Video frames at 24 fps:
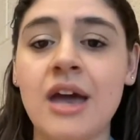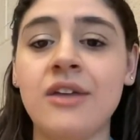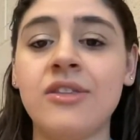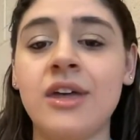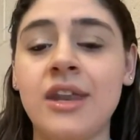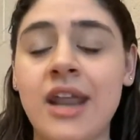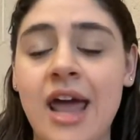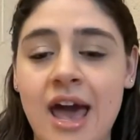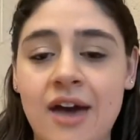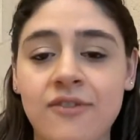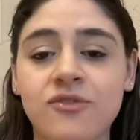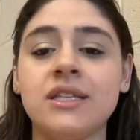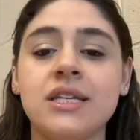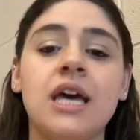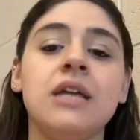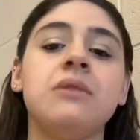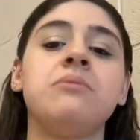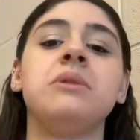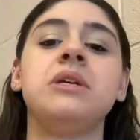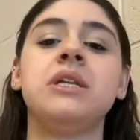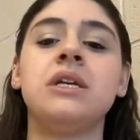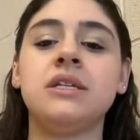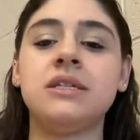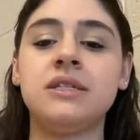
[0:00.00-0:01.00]
then after 10
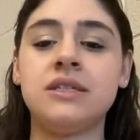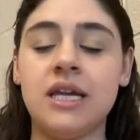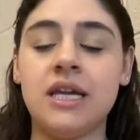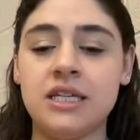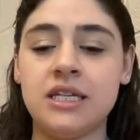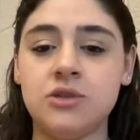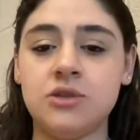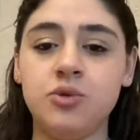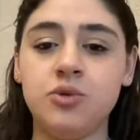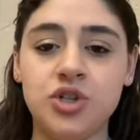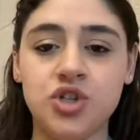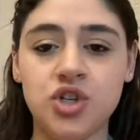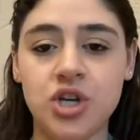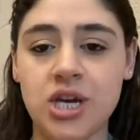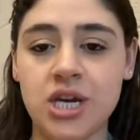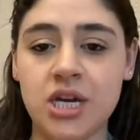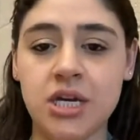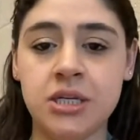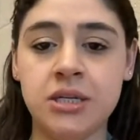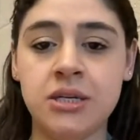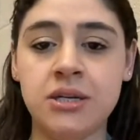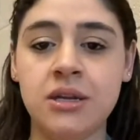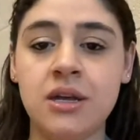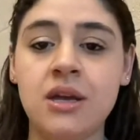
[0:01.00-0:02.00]
minutes, they switch
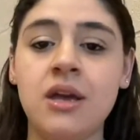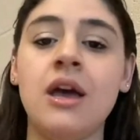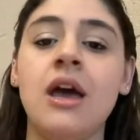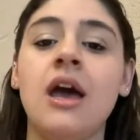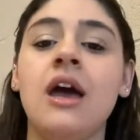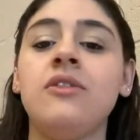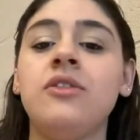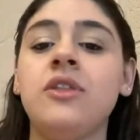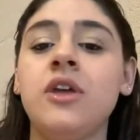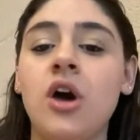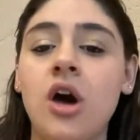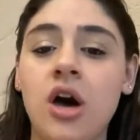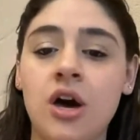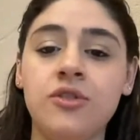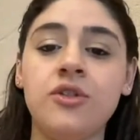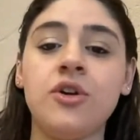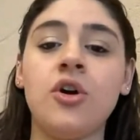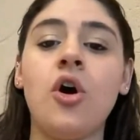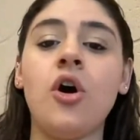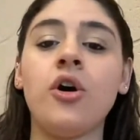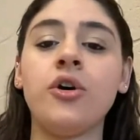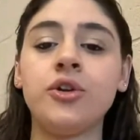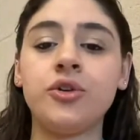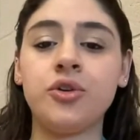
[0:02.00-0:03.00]
in, and the
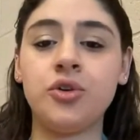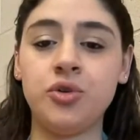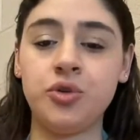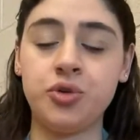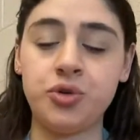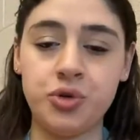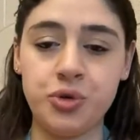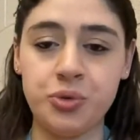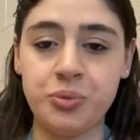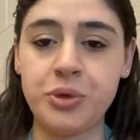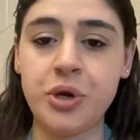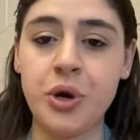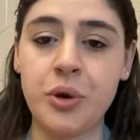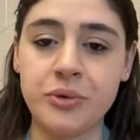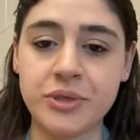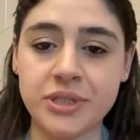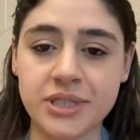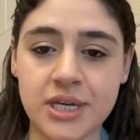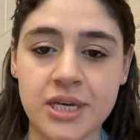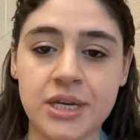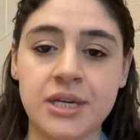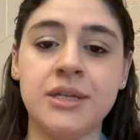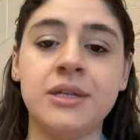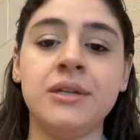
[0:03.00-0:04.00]
other article group
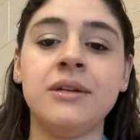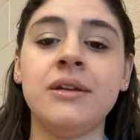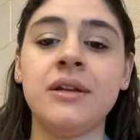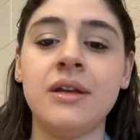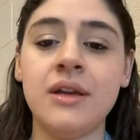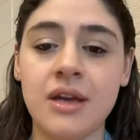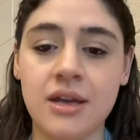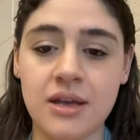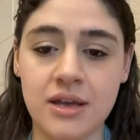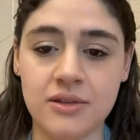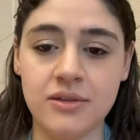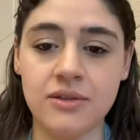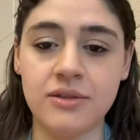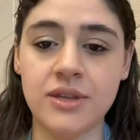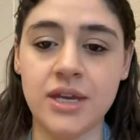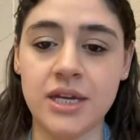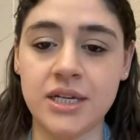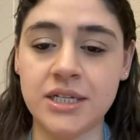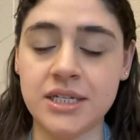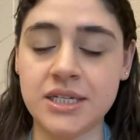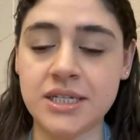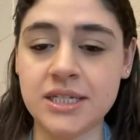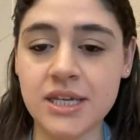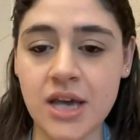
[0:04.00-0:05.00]
goes in,
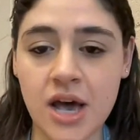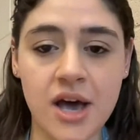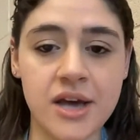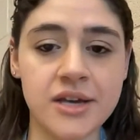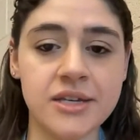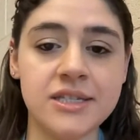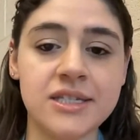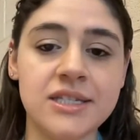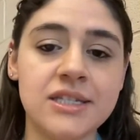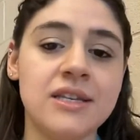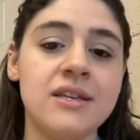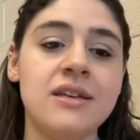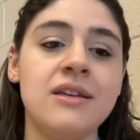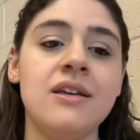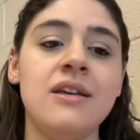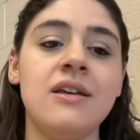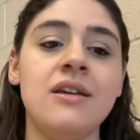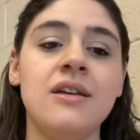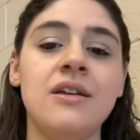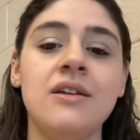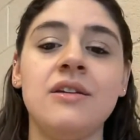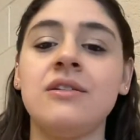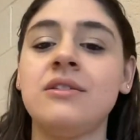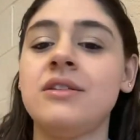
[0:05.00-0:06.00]
they discuss,
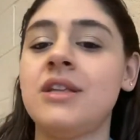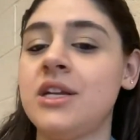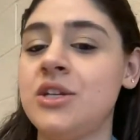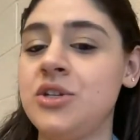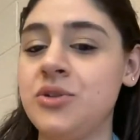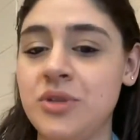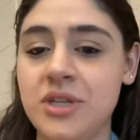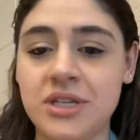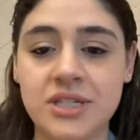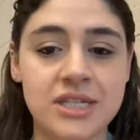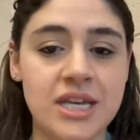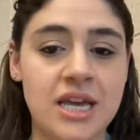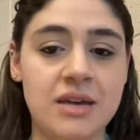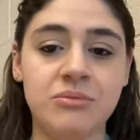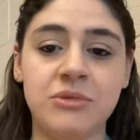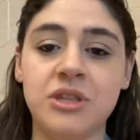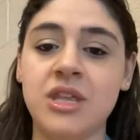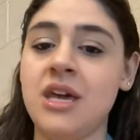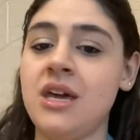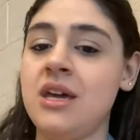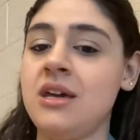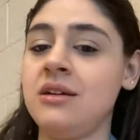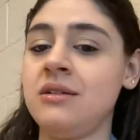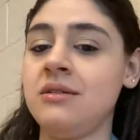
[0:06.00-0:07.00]
they do the same
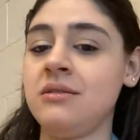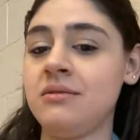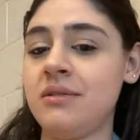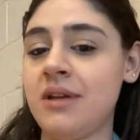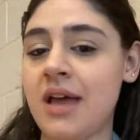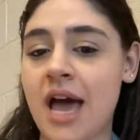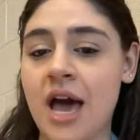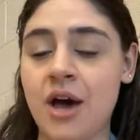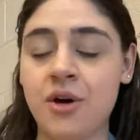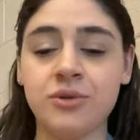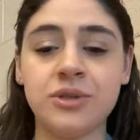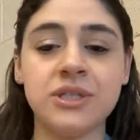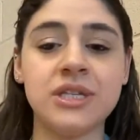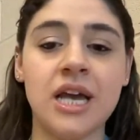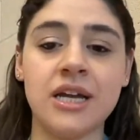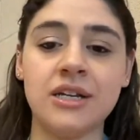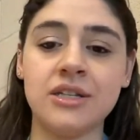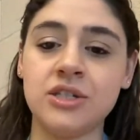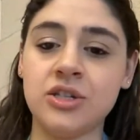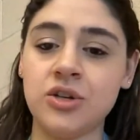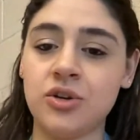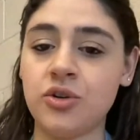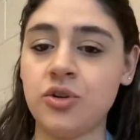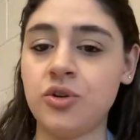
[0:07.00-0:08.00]
thing.
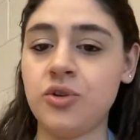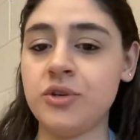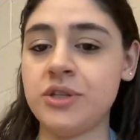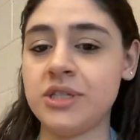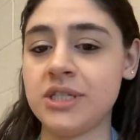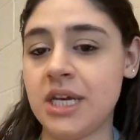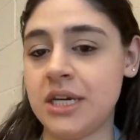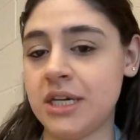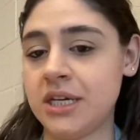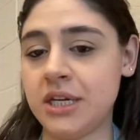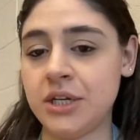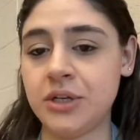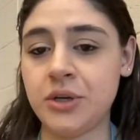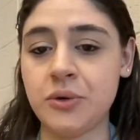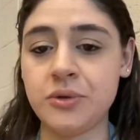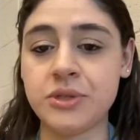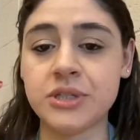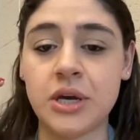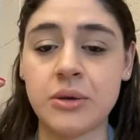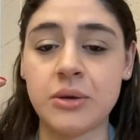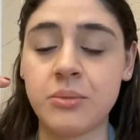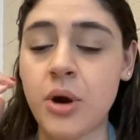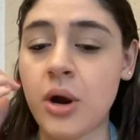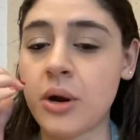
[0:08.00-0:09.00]
Outside circle is taking
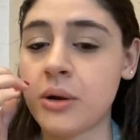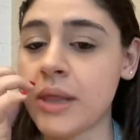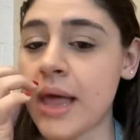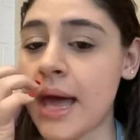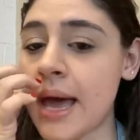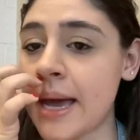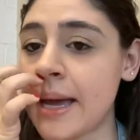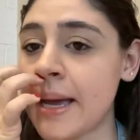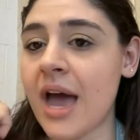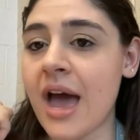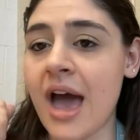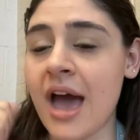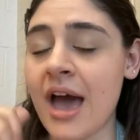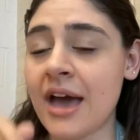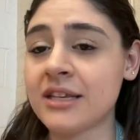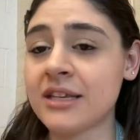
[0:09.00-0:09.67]
notes on Parlay. At